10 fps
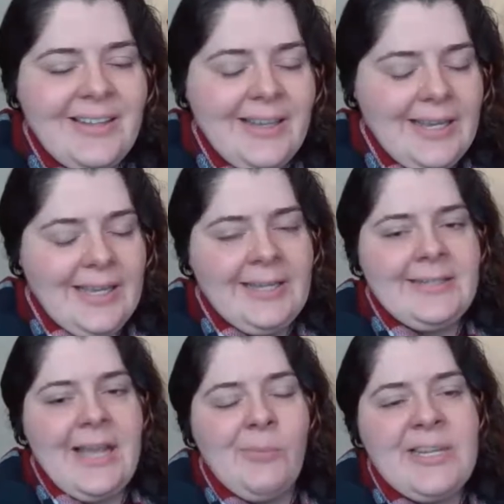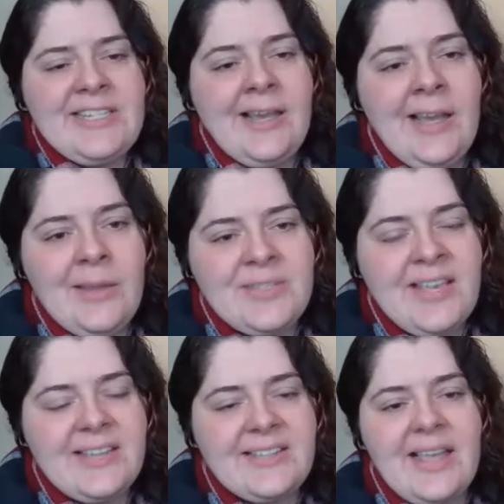And how many times
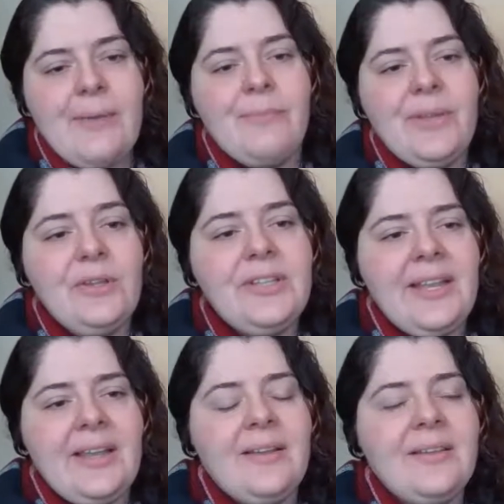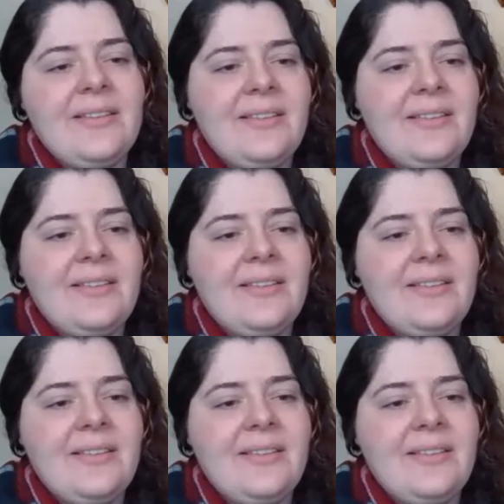has that building,